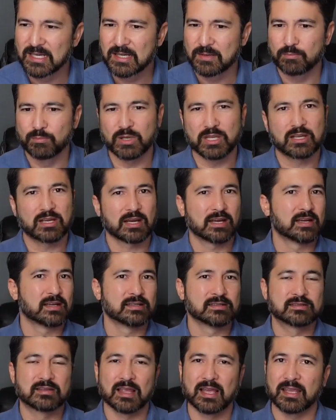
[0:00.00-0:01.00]

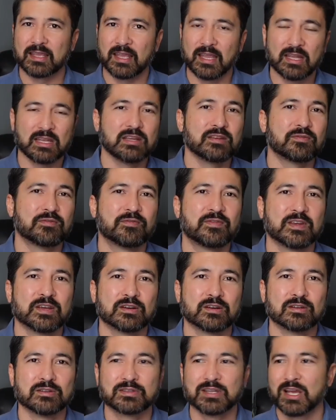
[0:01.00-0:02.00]
because like any
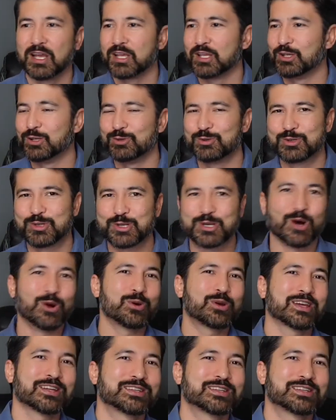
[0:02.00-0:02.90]
field, you don't get